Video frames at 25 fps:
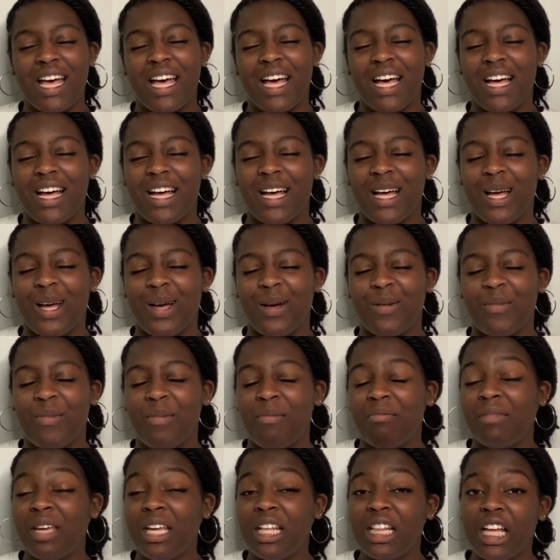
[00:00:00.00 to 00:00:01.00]

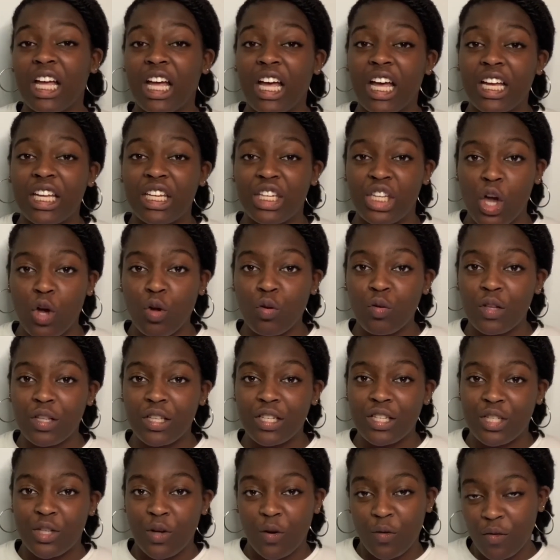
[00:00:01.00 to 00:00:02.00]
Mila
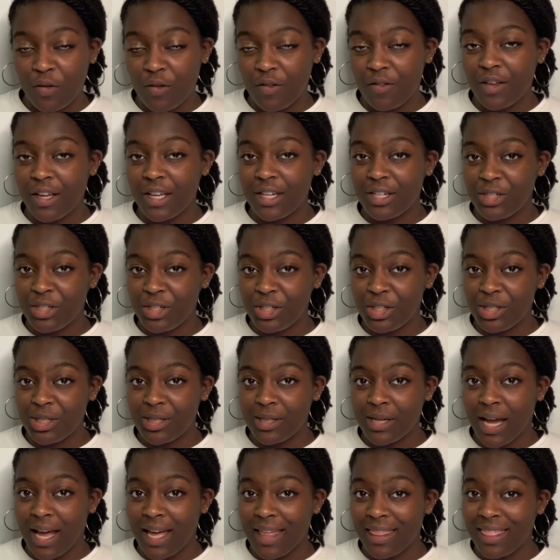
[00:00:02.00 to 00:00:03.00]

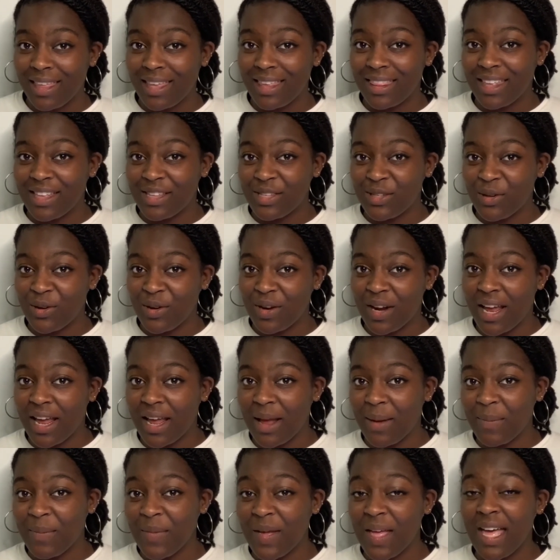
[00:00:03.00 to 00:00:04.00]
Jovovich, I think that's her
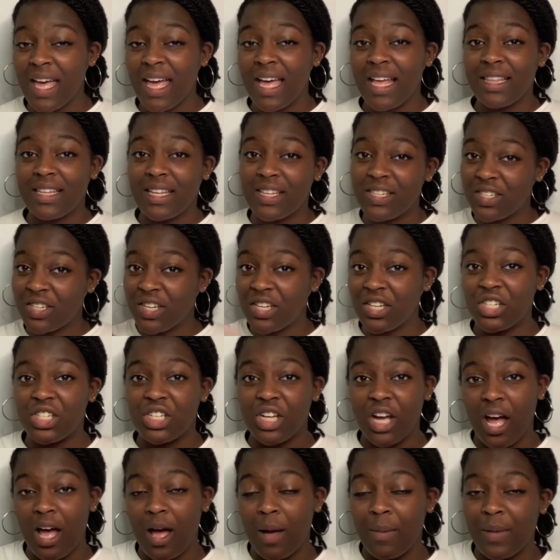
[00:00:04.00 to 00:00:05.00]
name, does a good
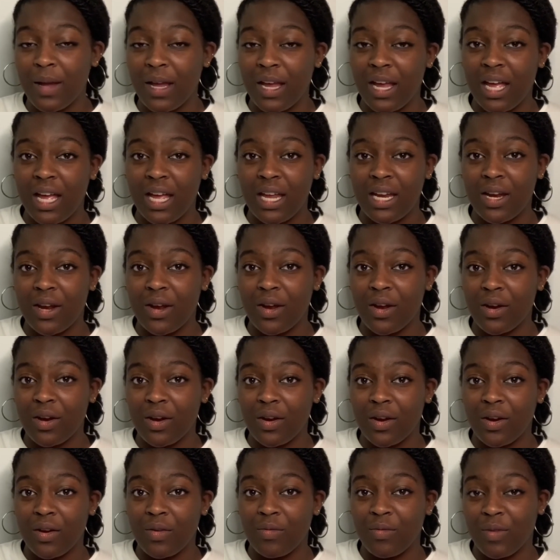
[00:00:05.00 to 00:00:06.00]
job in
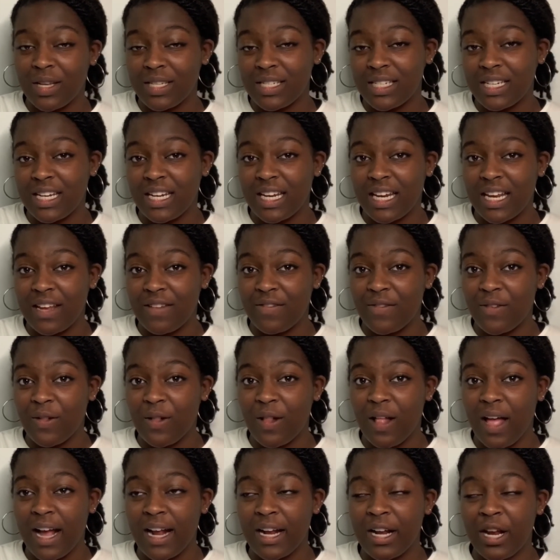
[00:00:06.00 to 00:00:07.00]
Resident Evil,
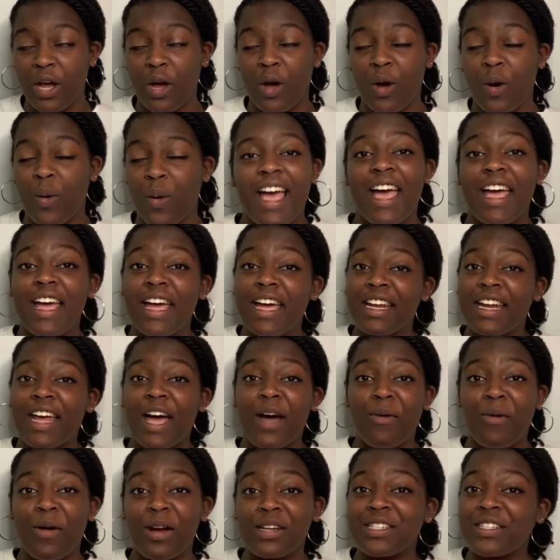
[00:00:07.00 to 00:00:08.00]
I know. And
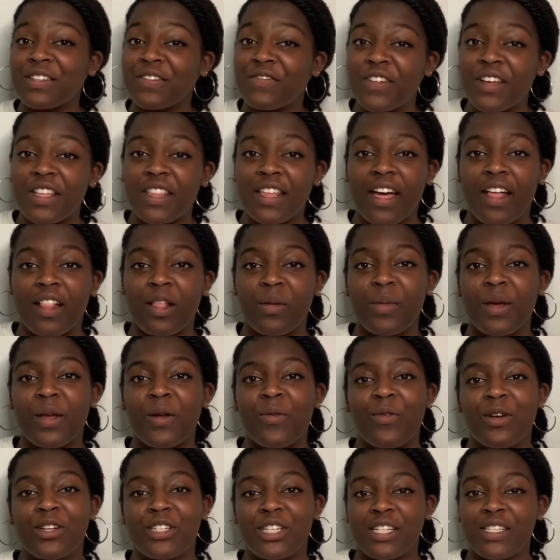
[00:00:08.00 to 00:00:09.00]
I watched The Fifth
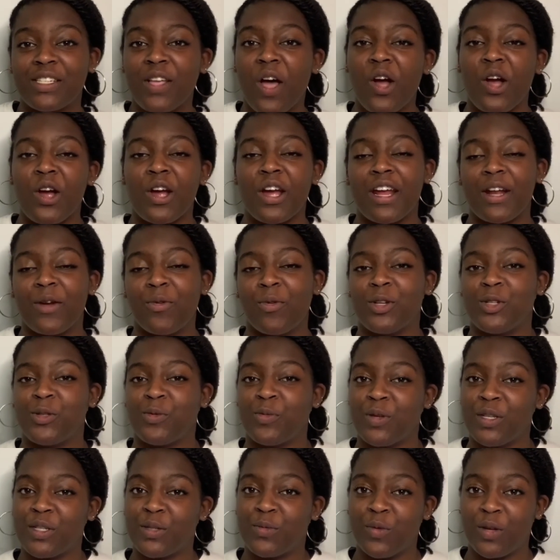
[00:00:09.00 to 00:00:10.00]
Element, which I saw her in, which
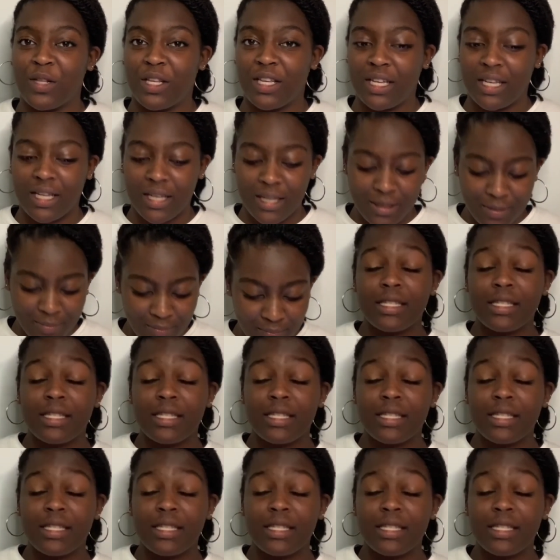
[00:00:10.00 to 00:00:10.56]
was really good.